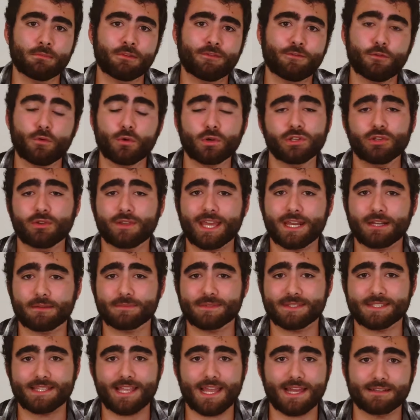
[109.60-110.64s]
before you get
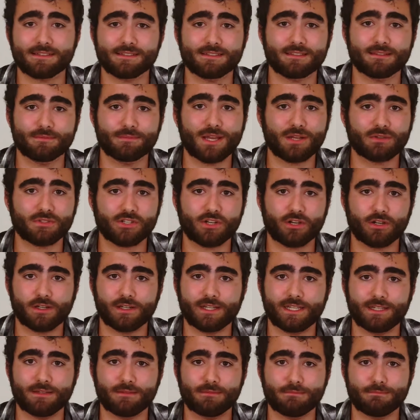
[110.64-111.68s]
upset about
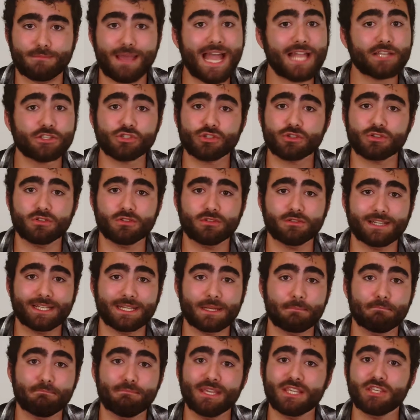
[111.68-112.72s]
turning magical
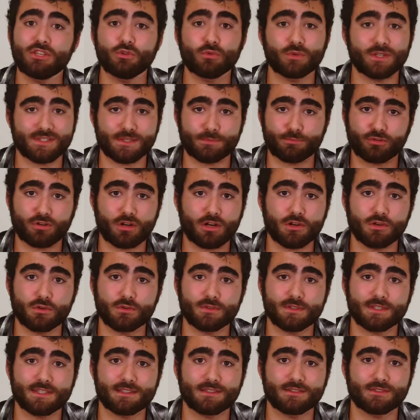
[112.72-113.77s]
and ambiguous
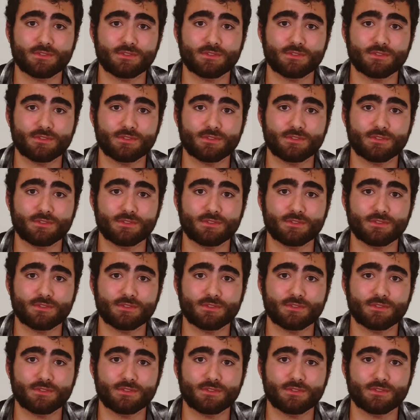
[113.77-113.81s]
prose